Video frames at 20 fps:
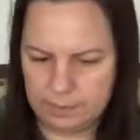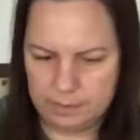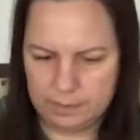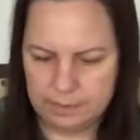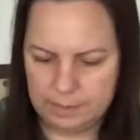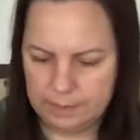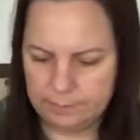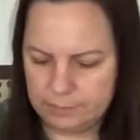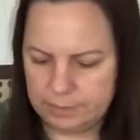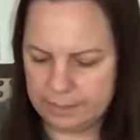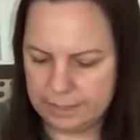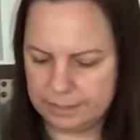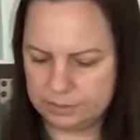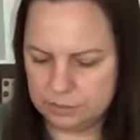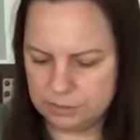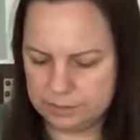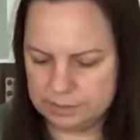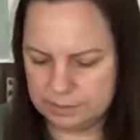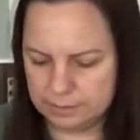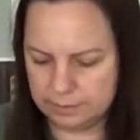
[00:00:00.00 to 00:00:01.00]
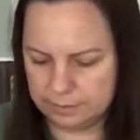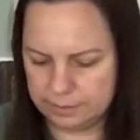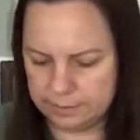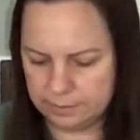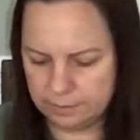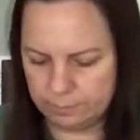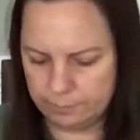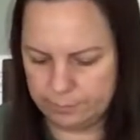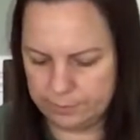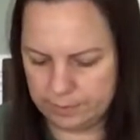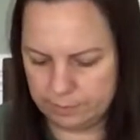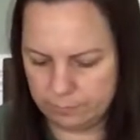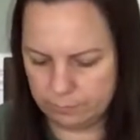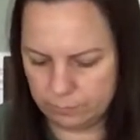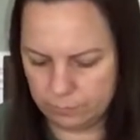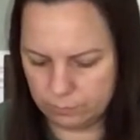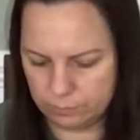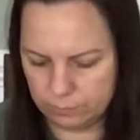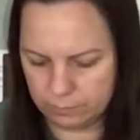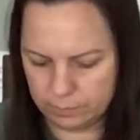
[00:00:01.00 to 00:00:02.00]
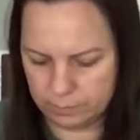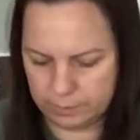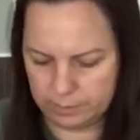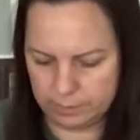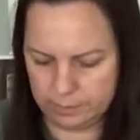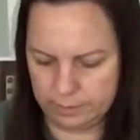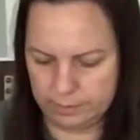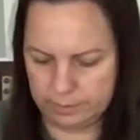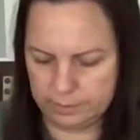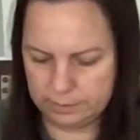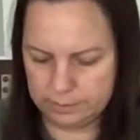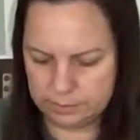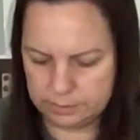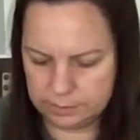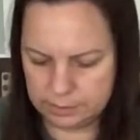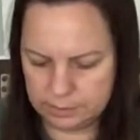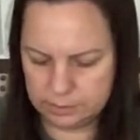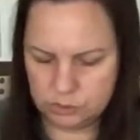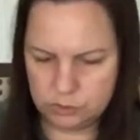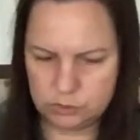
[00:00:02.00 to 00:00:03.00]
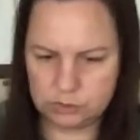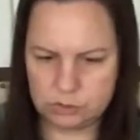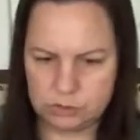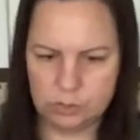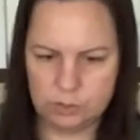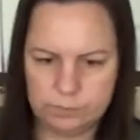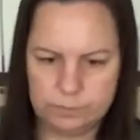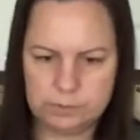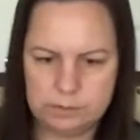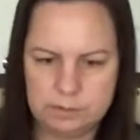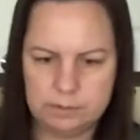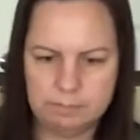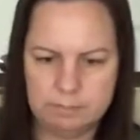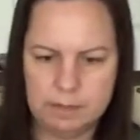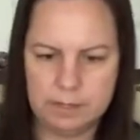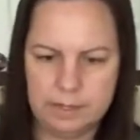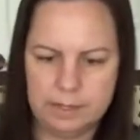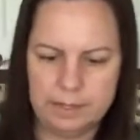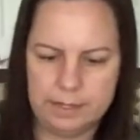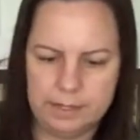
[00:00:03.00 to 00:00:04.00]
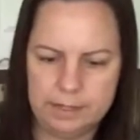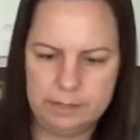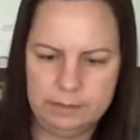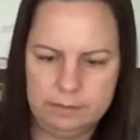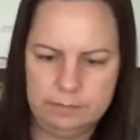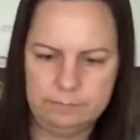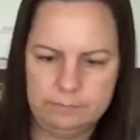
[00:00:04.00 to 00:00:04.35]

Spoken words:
And I'm going to add just a little bit more dish soap to mine.